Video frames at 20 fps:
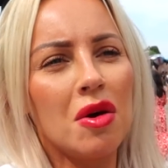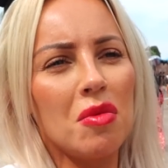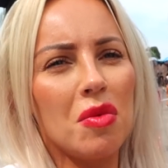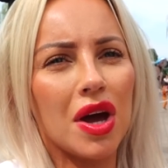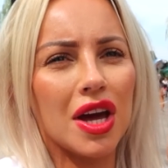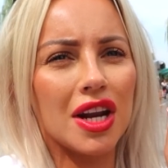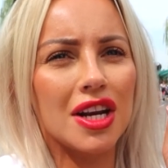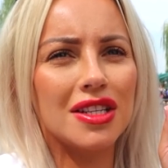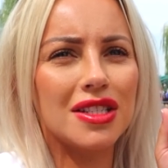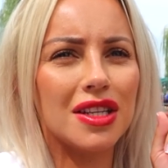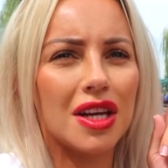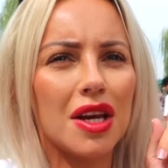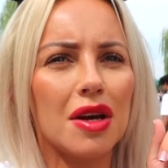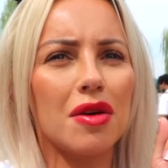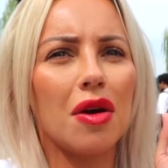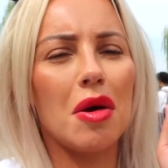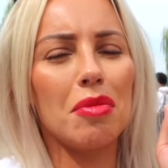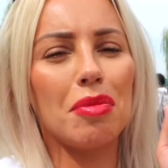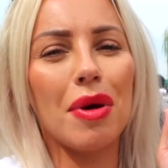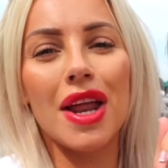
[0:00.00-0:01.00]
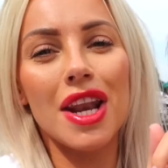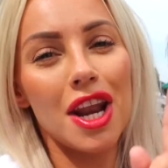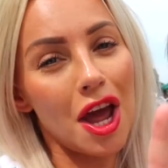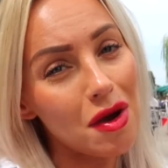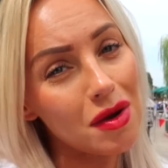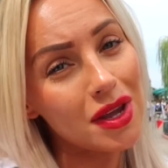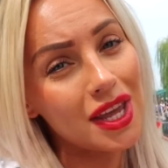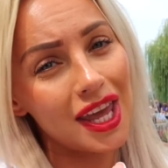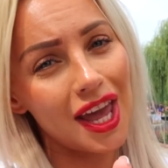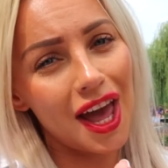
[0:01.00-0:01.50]
We're gonna do
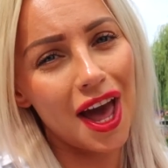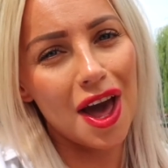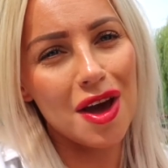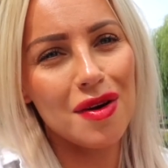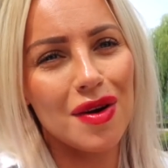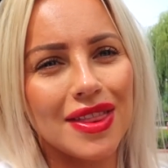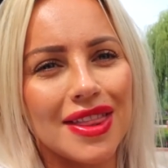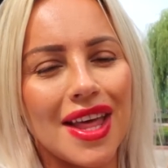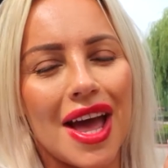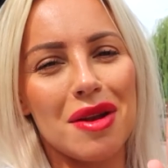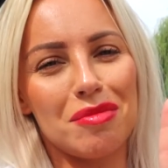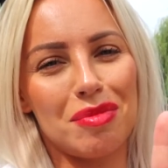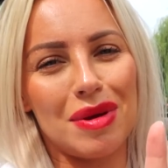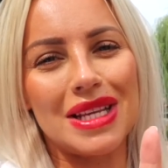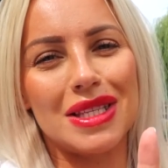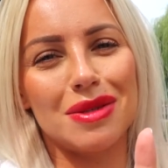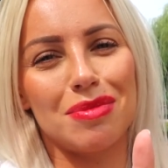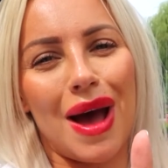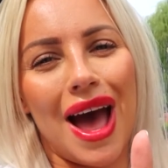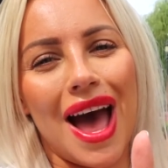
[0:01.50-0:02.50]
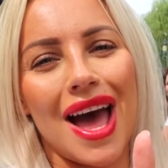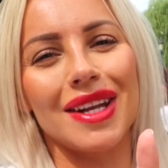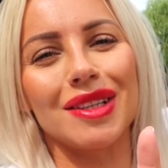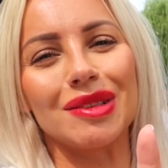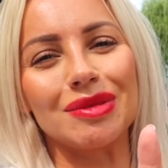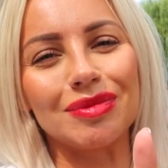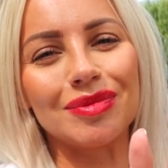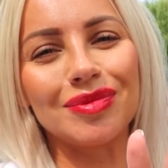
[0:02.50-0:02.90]
Pinocchio and then Peter Pan.